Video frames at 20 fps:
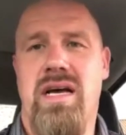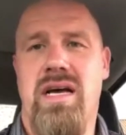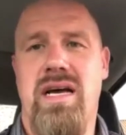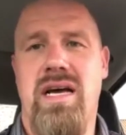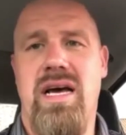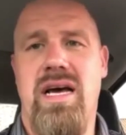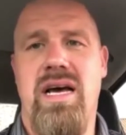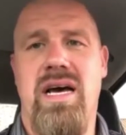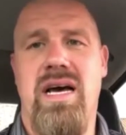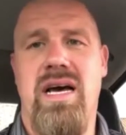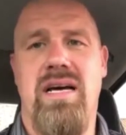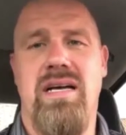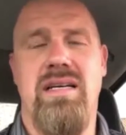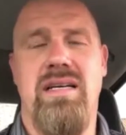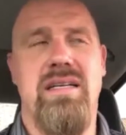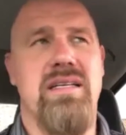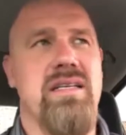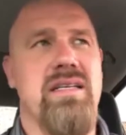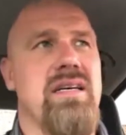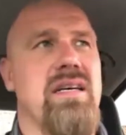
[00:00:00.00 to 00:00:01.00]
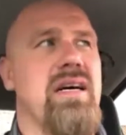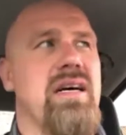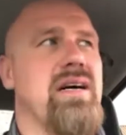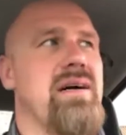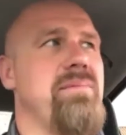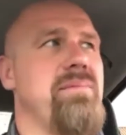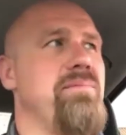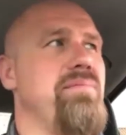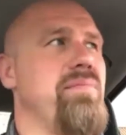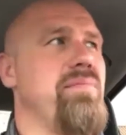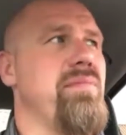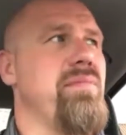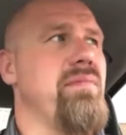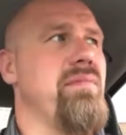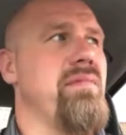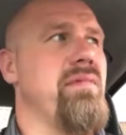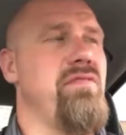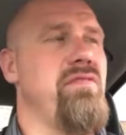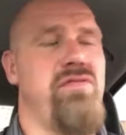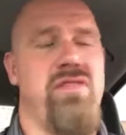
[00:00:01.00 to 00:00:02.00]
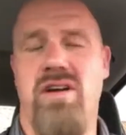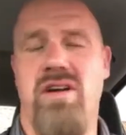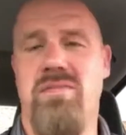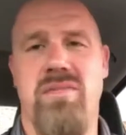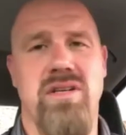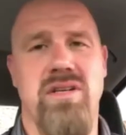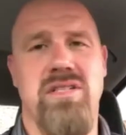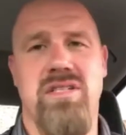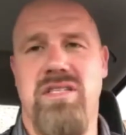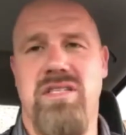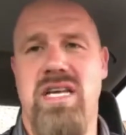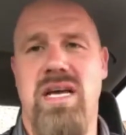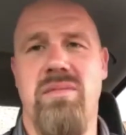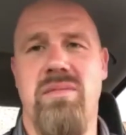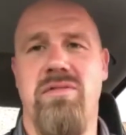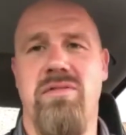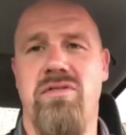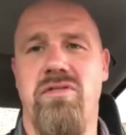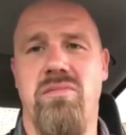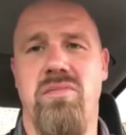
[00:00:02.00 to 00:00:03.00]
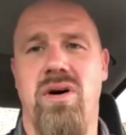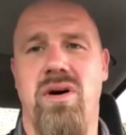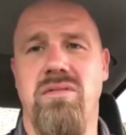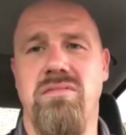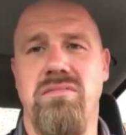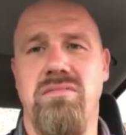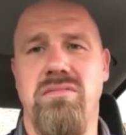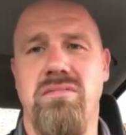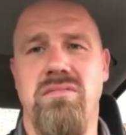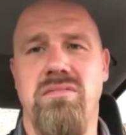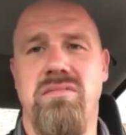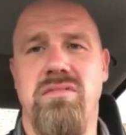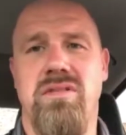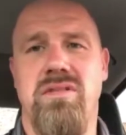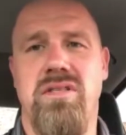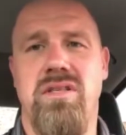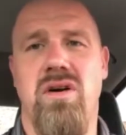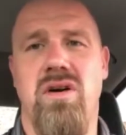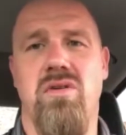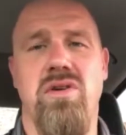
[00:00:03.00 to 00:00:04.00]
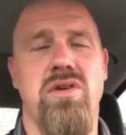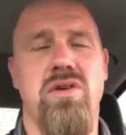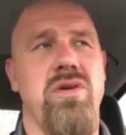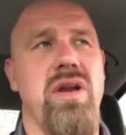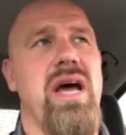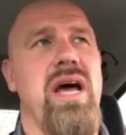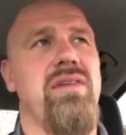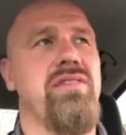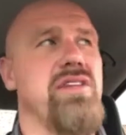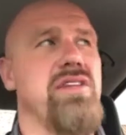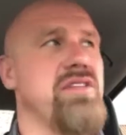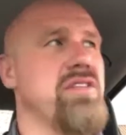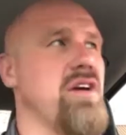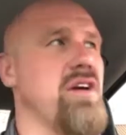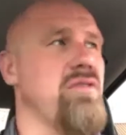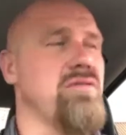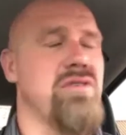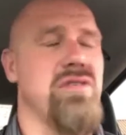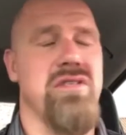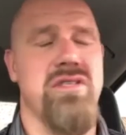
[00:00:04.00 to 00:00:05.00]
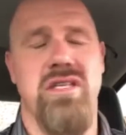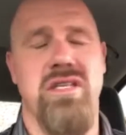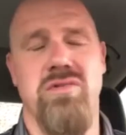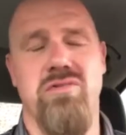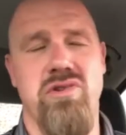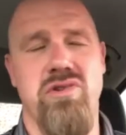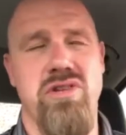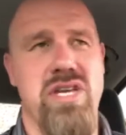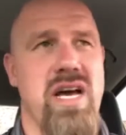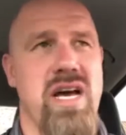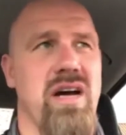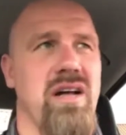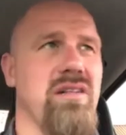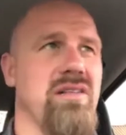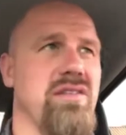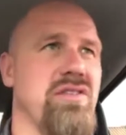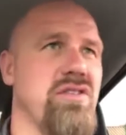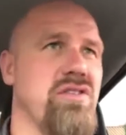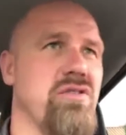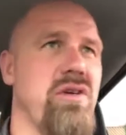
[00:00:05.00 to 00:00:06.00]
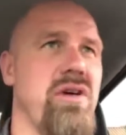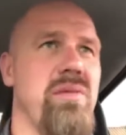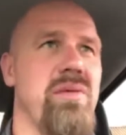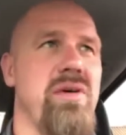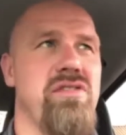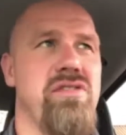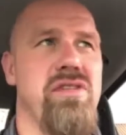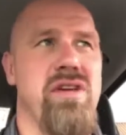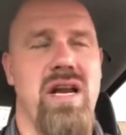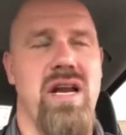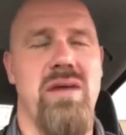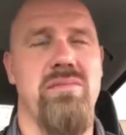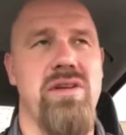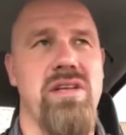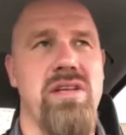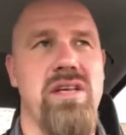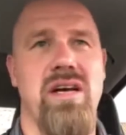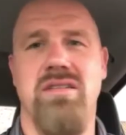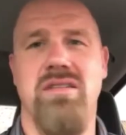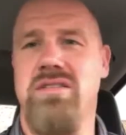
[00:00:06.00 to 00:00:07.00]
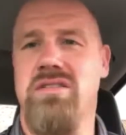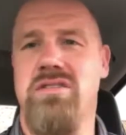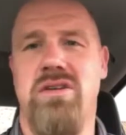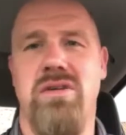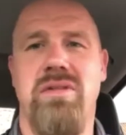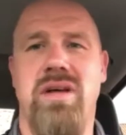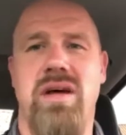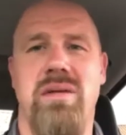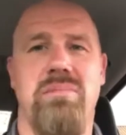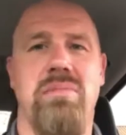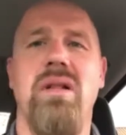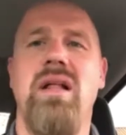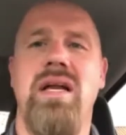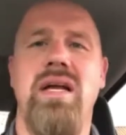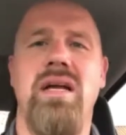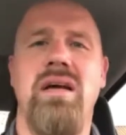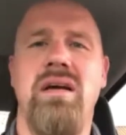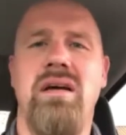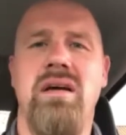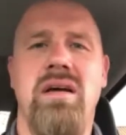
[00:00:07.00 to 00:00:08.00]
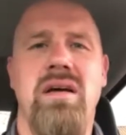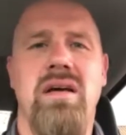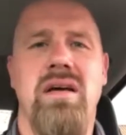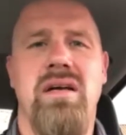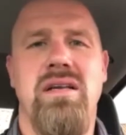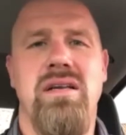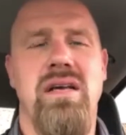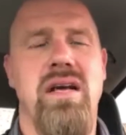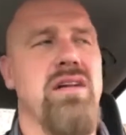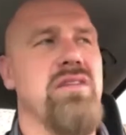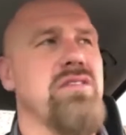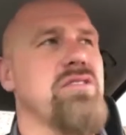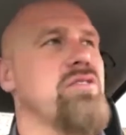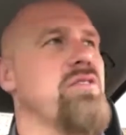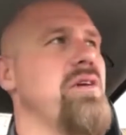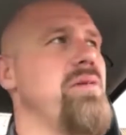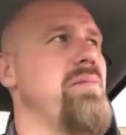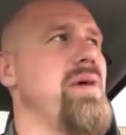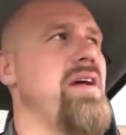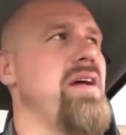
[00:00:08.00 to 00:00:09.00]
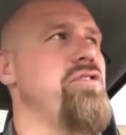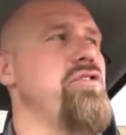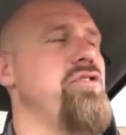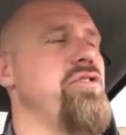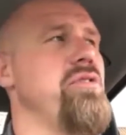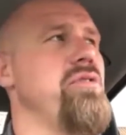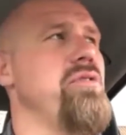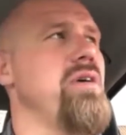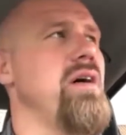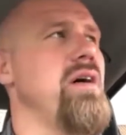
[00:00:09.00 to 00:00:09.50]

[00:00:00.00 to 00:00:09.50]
and um, very much the same in football. So you would have these coaches that would yell and scream at you, and I've been yelled and screamed at plenty, yell and scream at you,